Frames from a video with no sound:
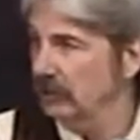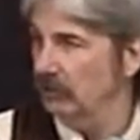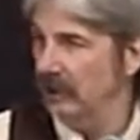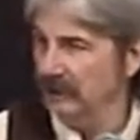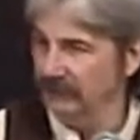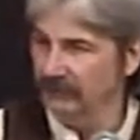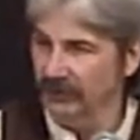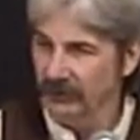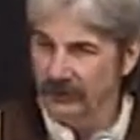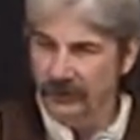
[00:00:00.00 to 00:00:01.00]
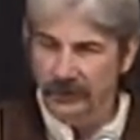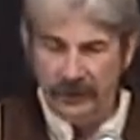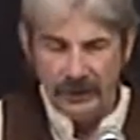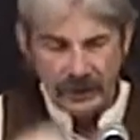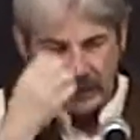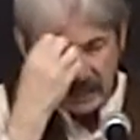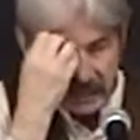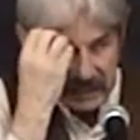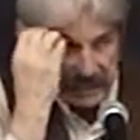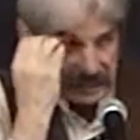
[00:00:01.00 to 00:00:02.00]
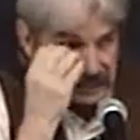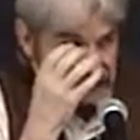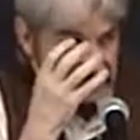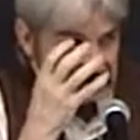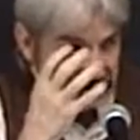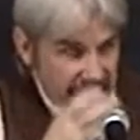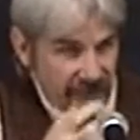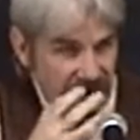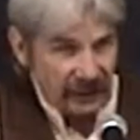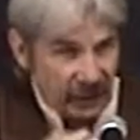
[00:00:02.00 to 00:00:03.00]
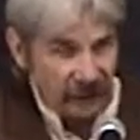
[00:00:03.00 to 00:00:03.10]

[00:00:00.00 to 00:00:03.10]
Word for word: know of. He's living